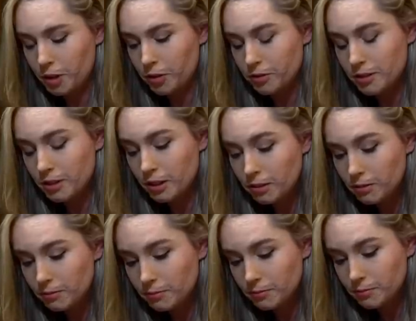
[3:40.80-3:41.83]
my own skin
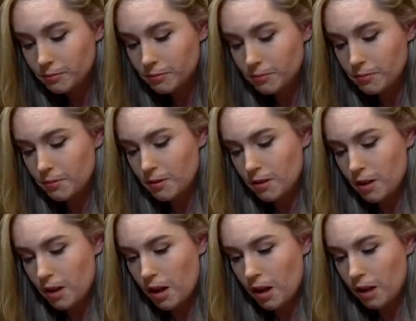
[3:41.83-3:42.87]

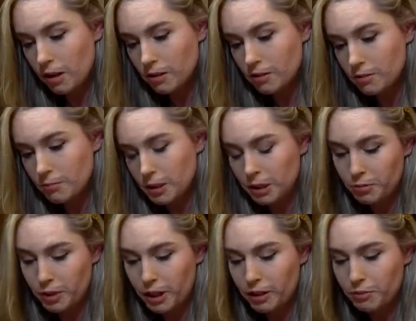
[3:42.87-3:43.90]
and being
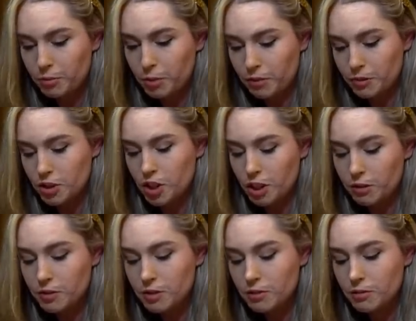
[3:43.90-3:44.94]
proud of what I've
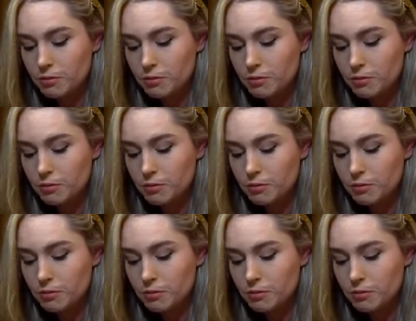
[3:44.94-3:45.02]
achieved